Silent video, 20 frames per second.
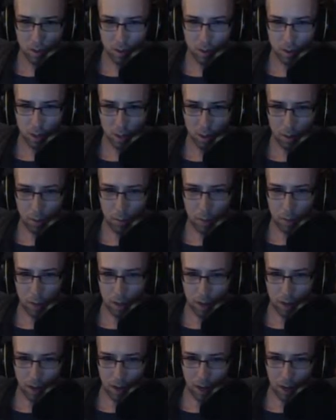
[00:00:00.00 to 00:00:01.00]
get
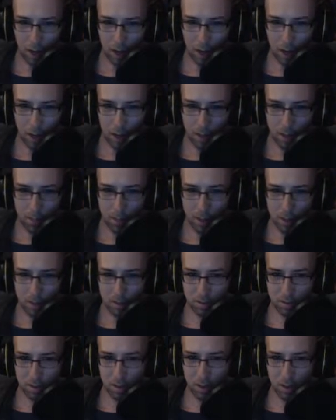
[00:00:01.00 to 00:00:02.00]
wood, I
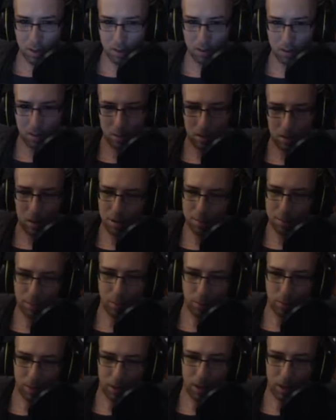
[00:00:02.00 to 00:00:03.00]
basically it's
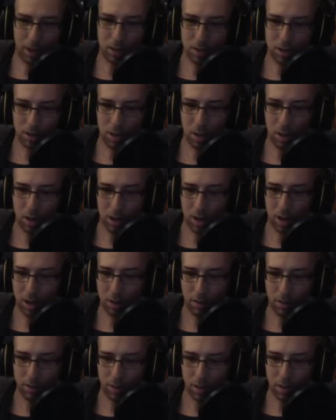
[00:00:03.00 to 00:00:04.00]
boring. I just cut it
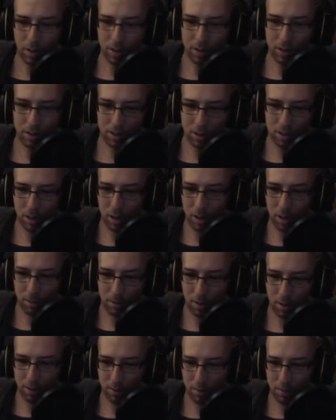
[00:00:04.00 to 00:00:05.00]
out, you know, I just cut it
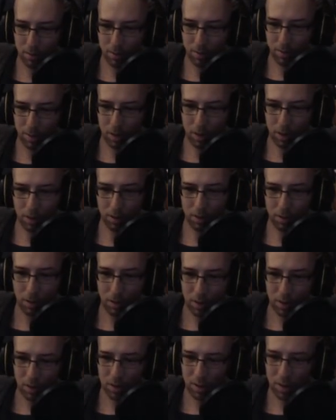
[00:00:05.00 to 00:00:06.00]
from the video.
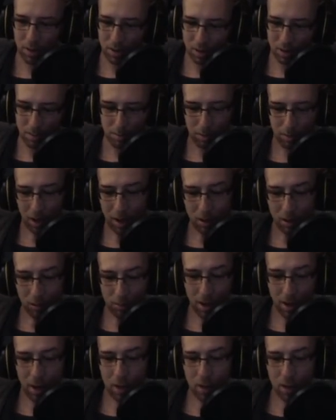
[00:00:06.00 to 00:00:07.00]
But I don't
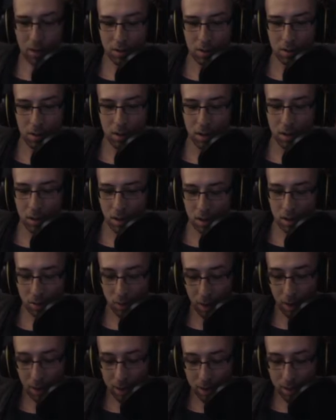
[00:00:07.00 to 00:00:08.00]
mind. You
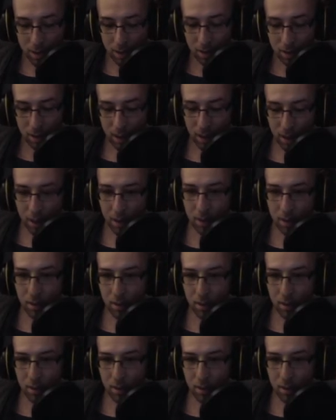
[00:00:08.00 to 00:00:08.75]
know, I think that